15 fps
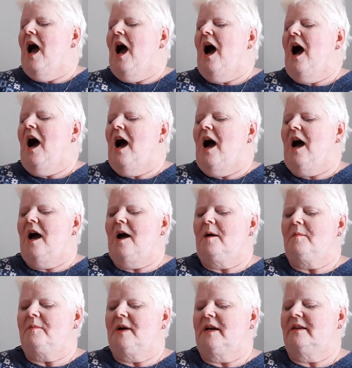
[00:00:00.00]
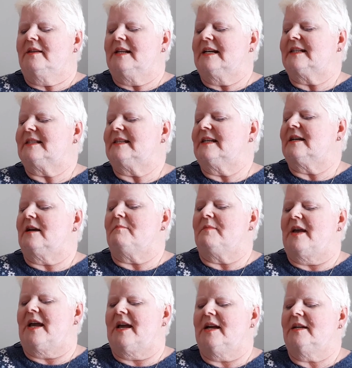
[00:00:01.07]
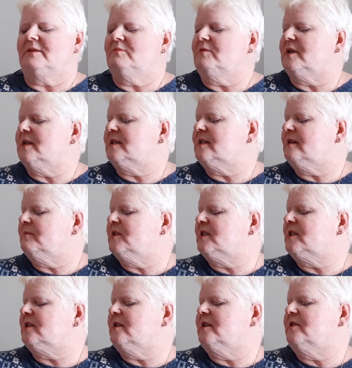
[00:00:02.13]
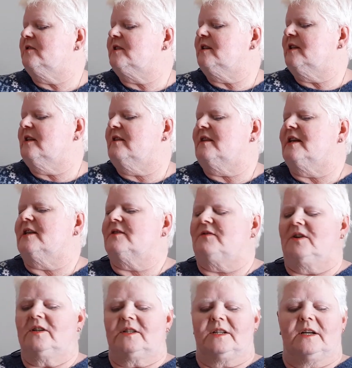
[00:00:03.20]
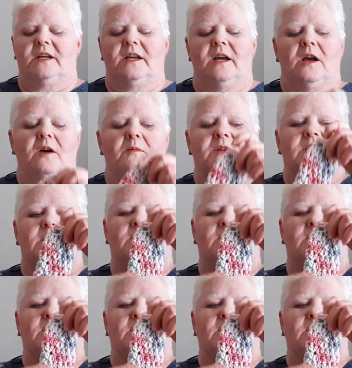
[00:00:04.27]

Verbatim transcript: Um, the next thing I made was, I'm just going to use the little things first, was a soap